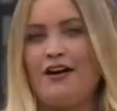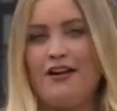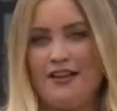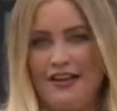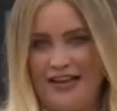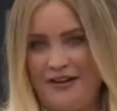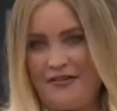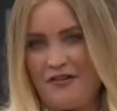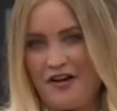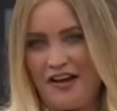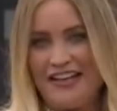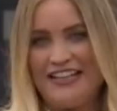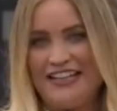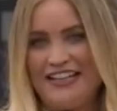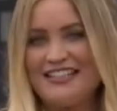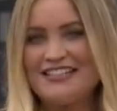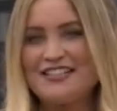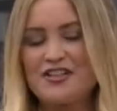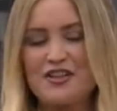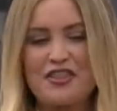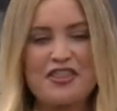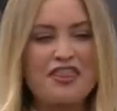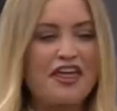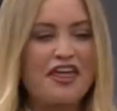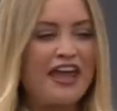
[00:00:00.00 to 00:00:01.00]
Holly, right?
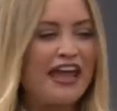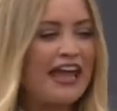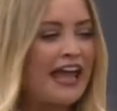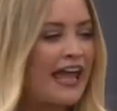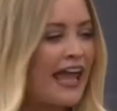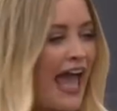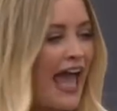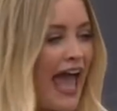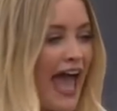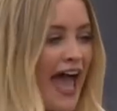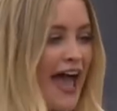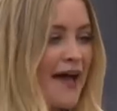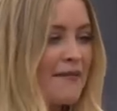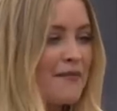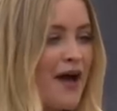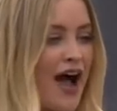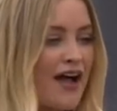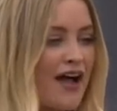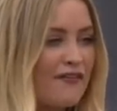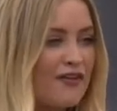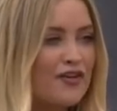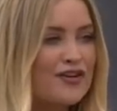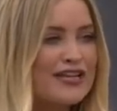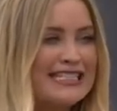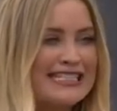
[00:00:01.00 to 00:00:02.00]
So think,
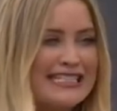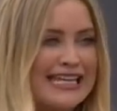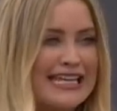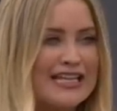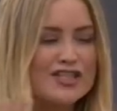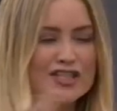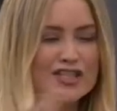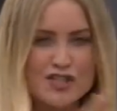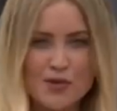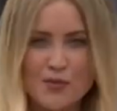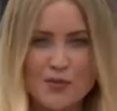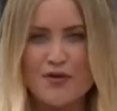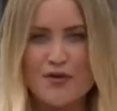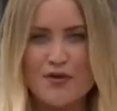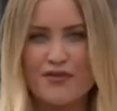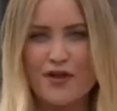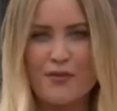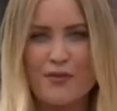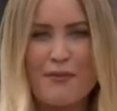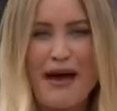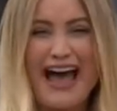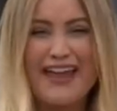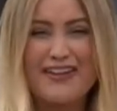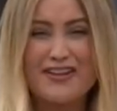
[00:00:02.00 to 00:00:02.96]
I've already seen some of them,